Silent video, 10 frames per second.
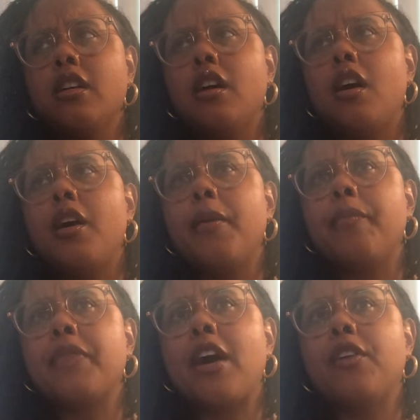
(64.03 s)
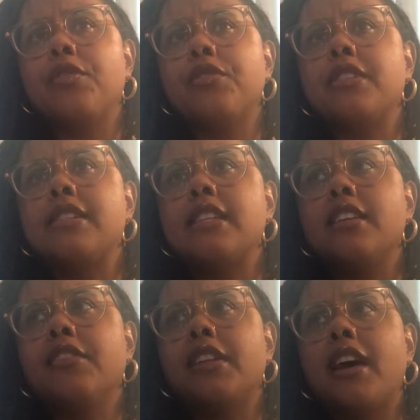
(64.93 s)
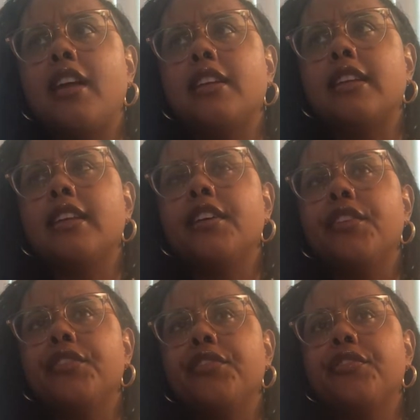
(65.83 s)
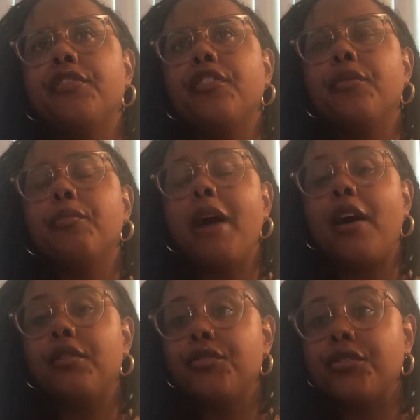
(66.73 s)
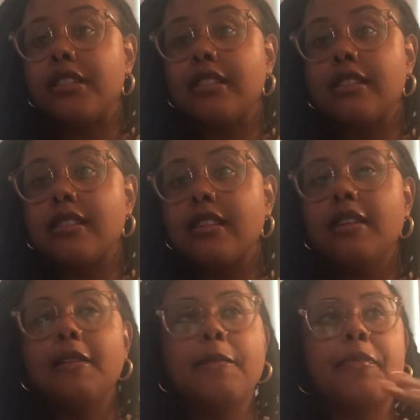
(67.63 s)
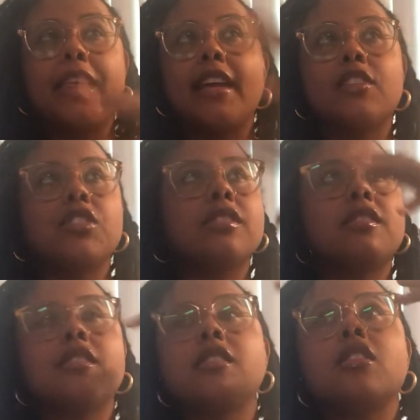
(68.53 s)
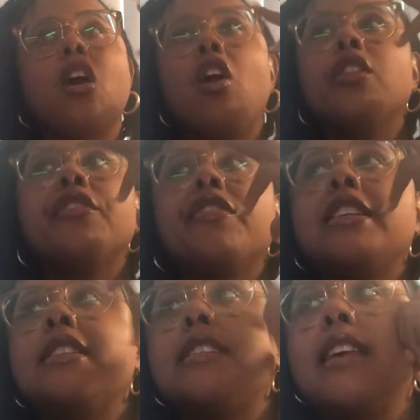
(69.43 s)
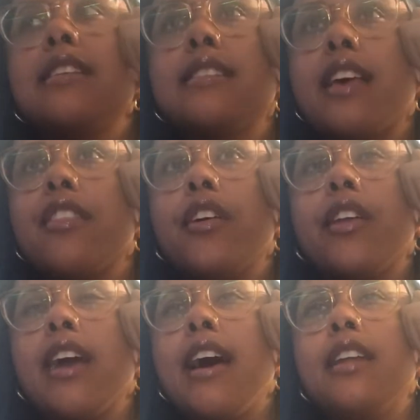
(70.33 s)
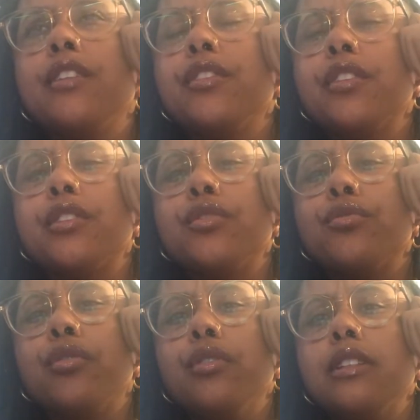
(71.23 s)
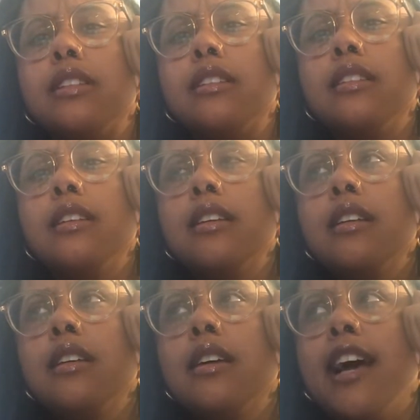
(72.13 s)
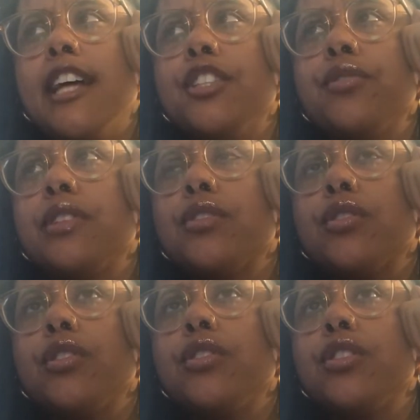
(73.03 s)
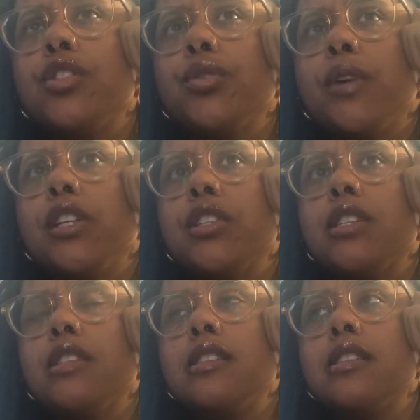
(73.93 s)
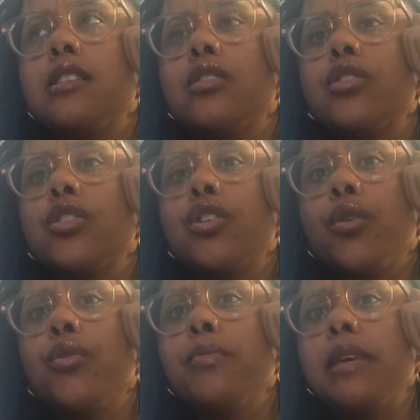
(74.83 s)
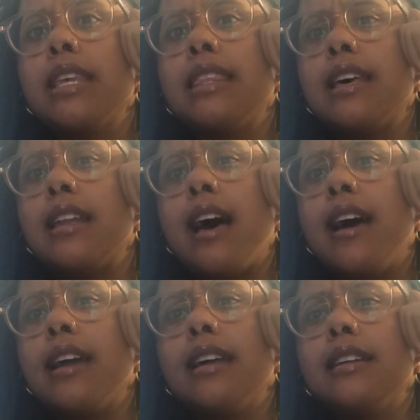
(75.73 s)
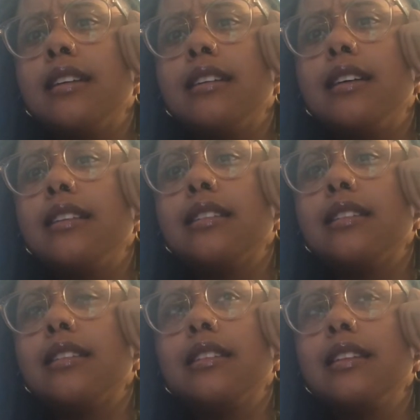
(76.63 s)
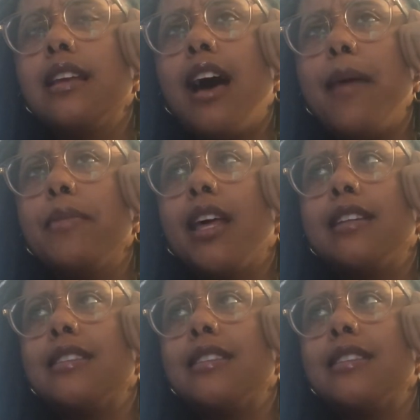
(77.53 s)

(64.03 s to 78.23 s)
how to receive and how to give, boundaries, like just all of these things I thought I had under control, and entering certain situations showed me that I'm not as